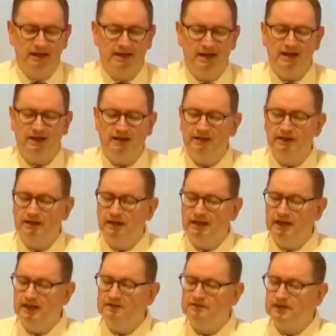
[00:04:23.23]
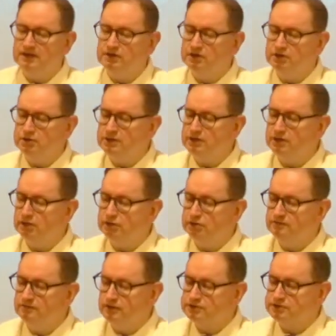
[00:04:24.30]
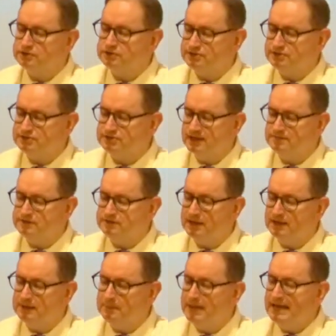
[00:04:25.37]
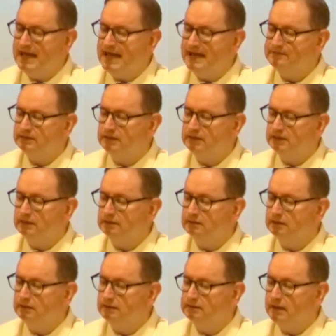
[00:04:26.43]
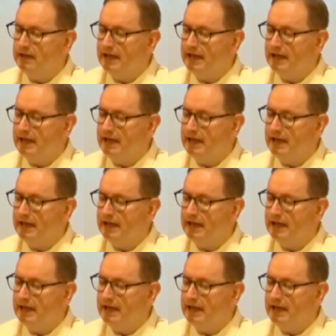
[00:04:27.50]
Now, if they do include verse 37, they may have a little